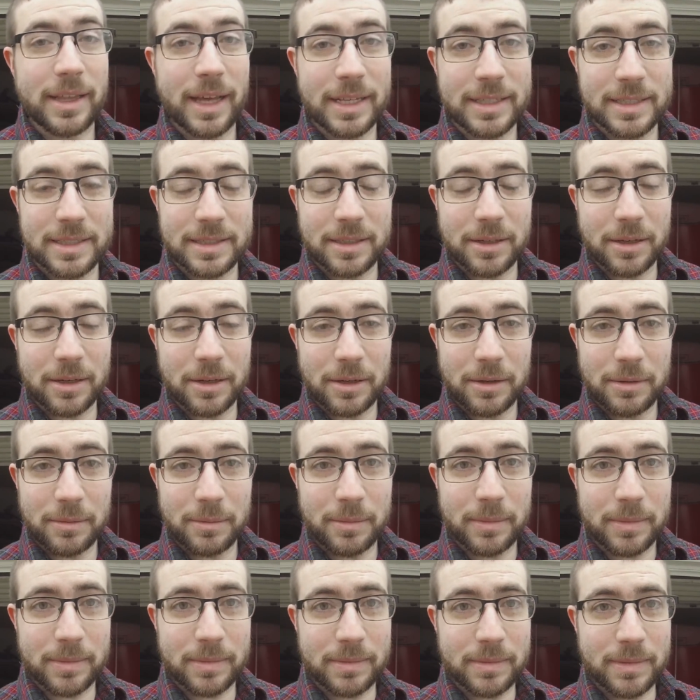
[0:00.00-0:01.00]
That's the
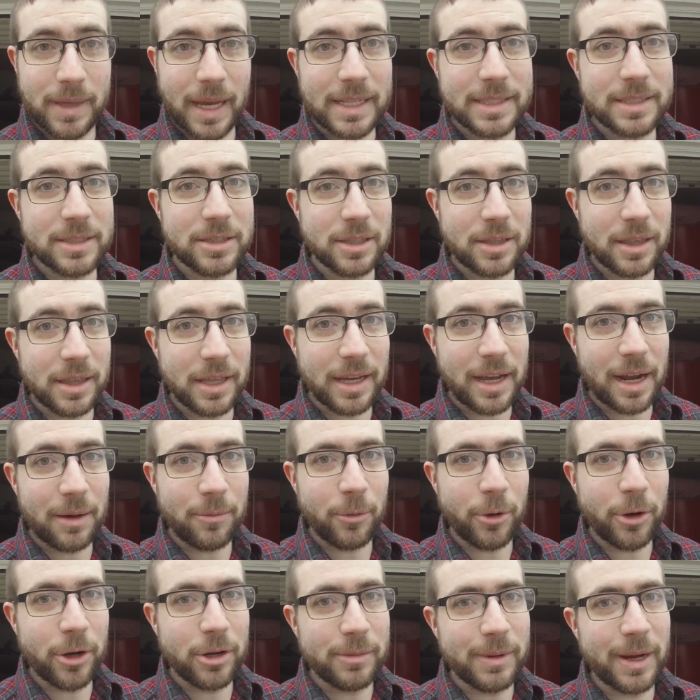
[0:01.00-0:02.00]
thing I'm
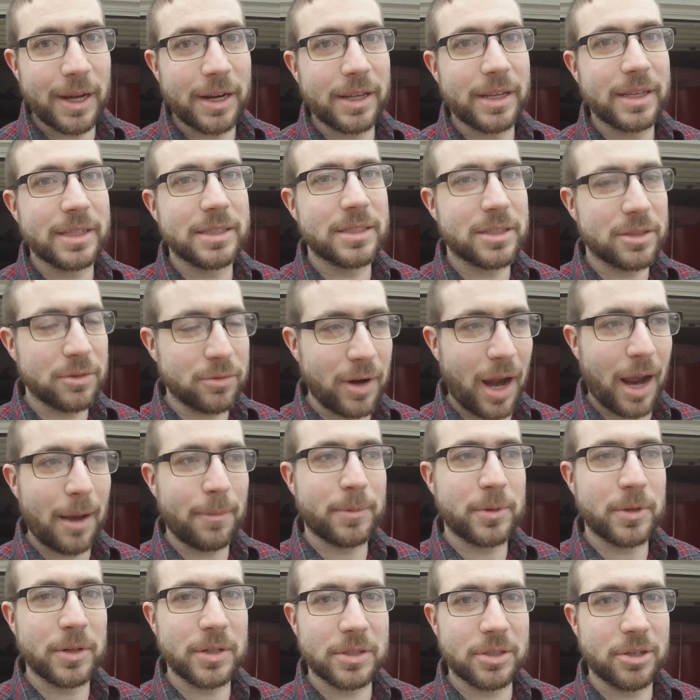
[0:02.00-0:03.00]
worried about. Is the
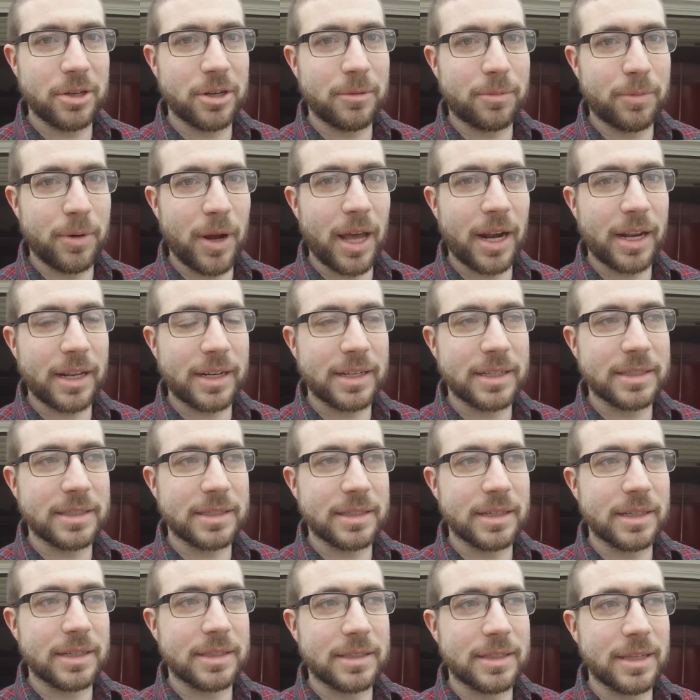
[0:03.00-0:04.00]
Raptor as good a product
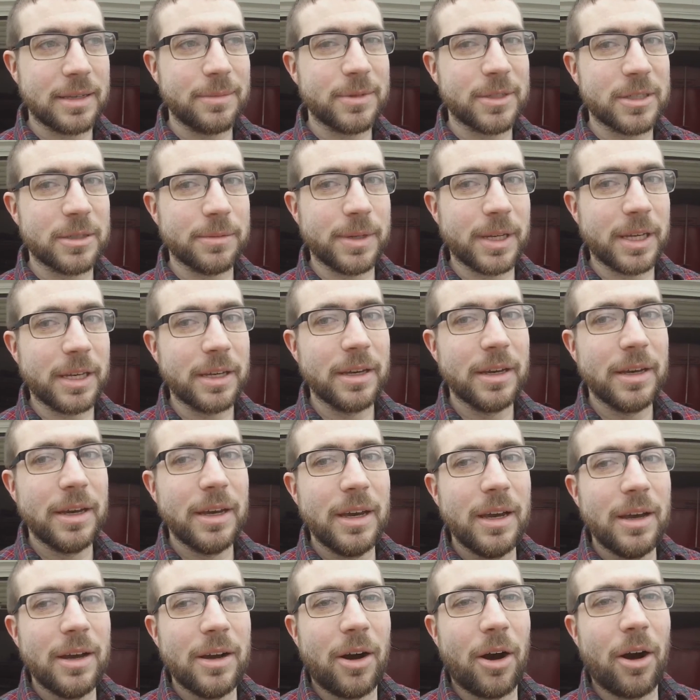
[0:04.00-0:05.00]
as it seems to be?
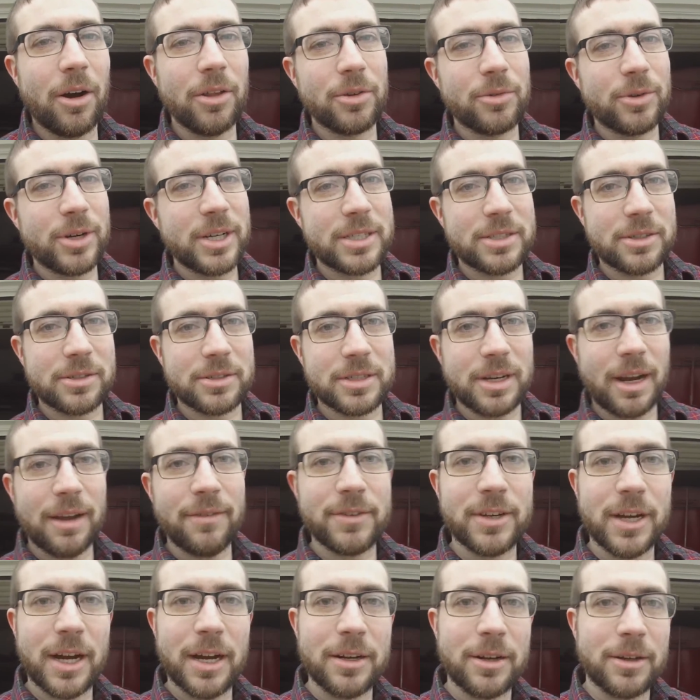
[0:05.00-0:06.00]
All the research I've
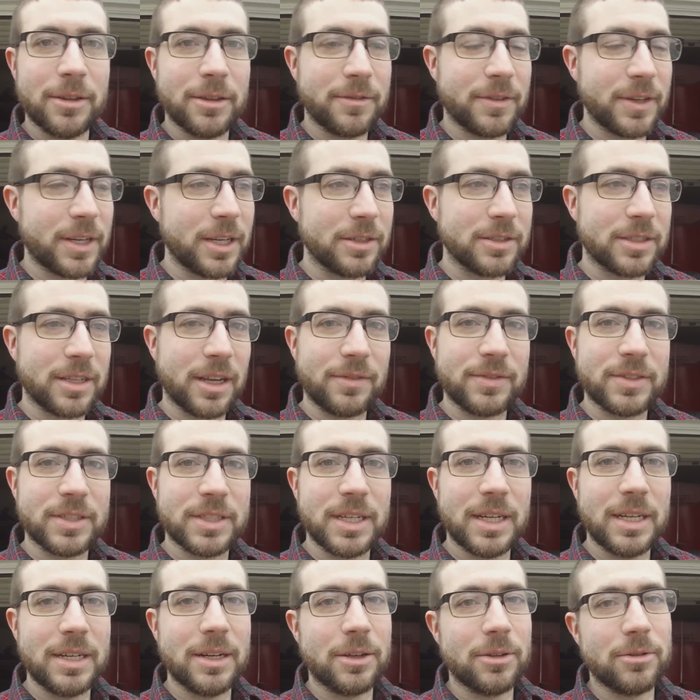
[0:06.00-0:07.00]
done, all the videos I've
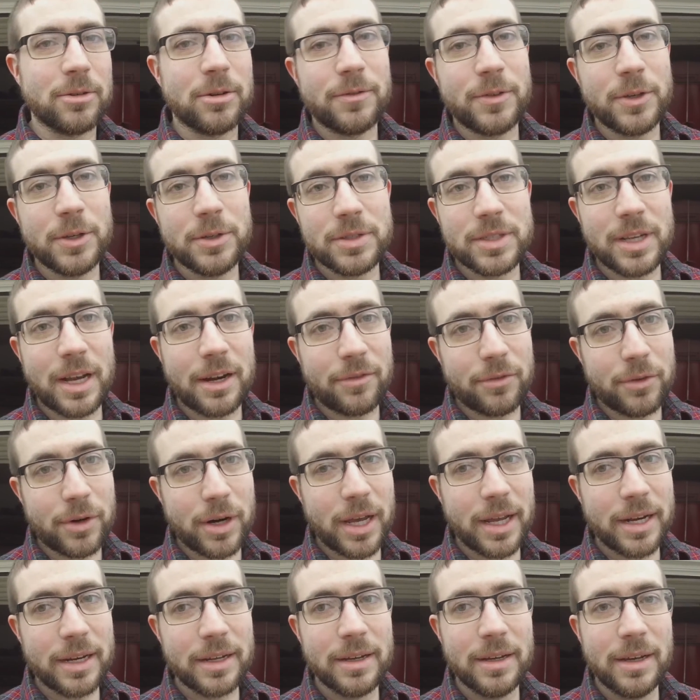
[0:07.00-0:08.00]
seen, all the reviews I've
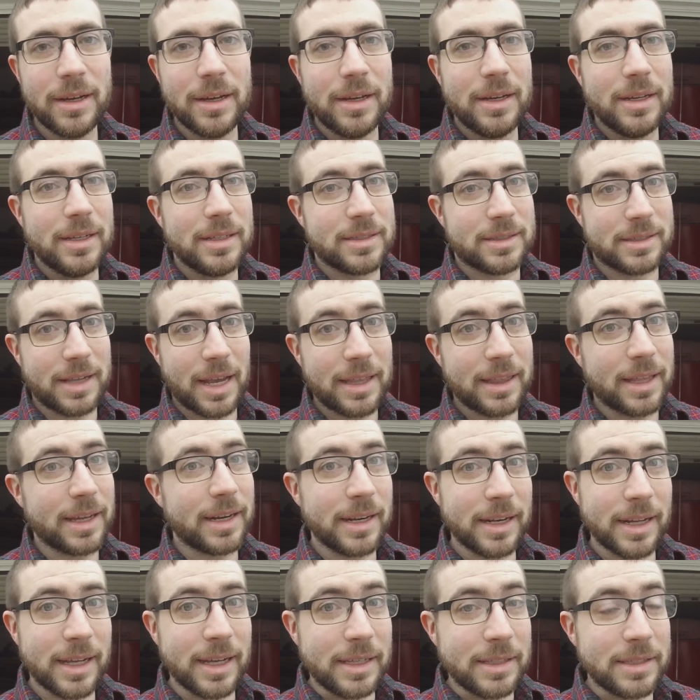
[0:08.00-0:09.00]
read say that
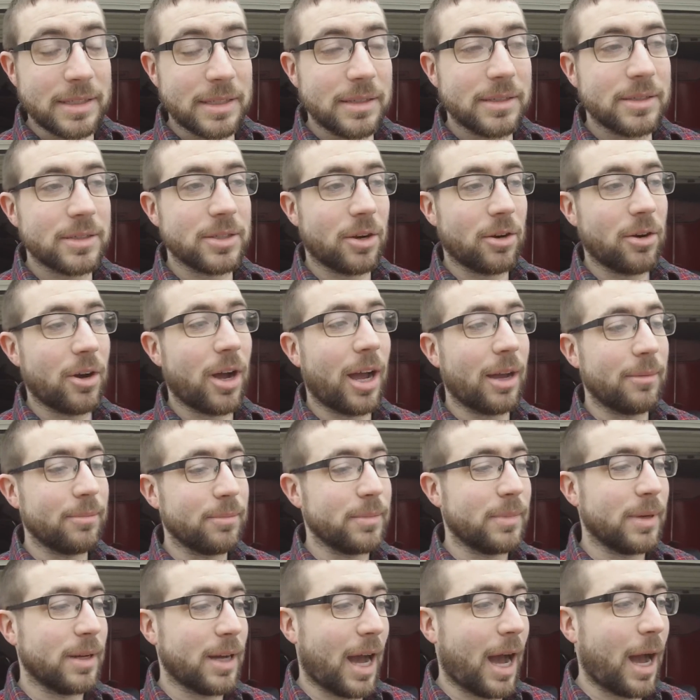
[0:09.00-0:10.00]
it is. So
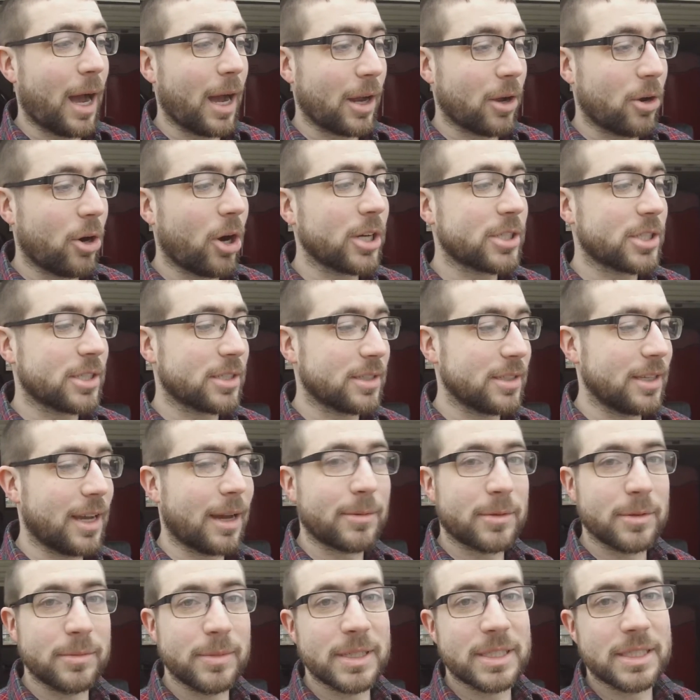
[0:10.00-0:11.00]
I'm cautiously
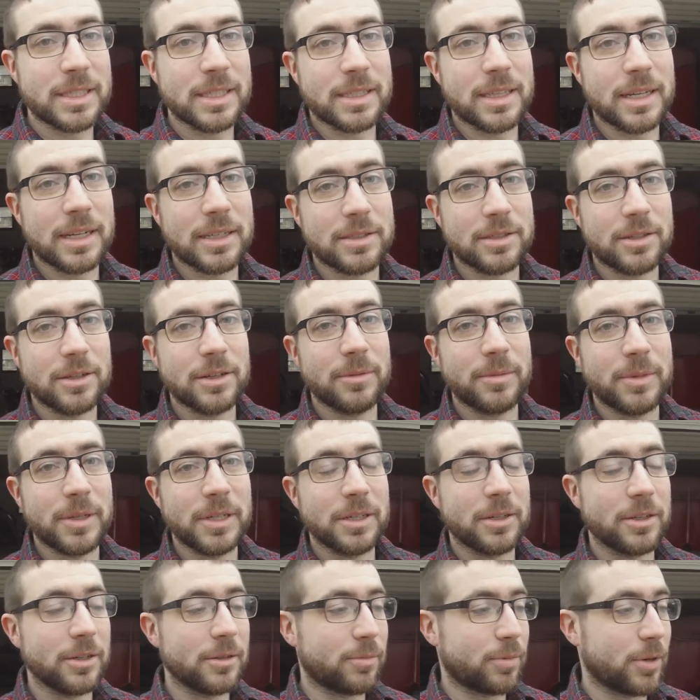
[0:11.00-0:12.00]
optimistic that it's going to be a
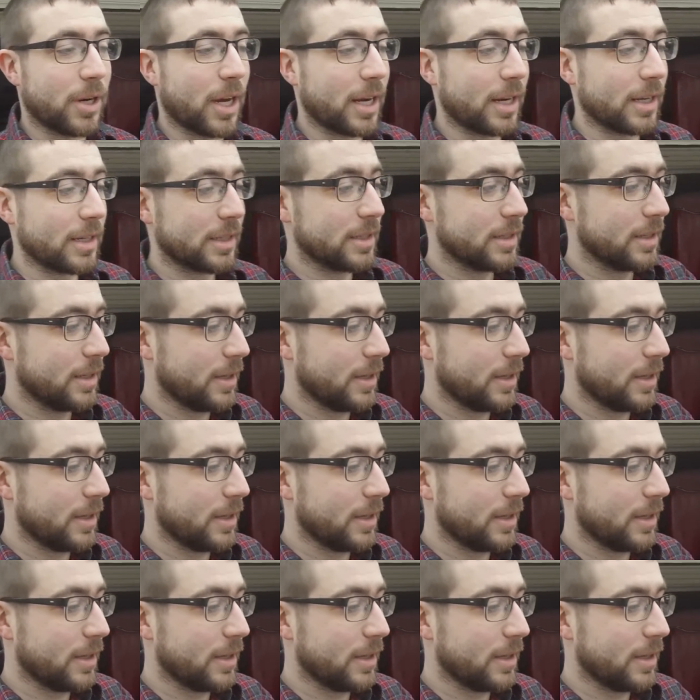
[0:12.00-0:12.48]
good product.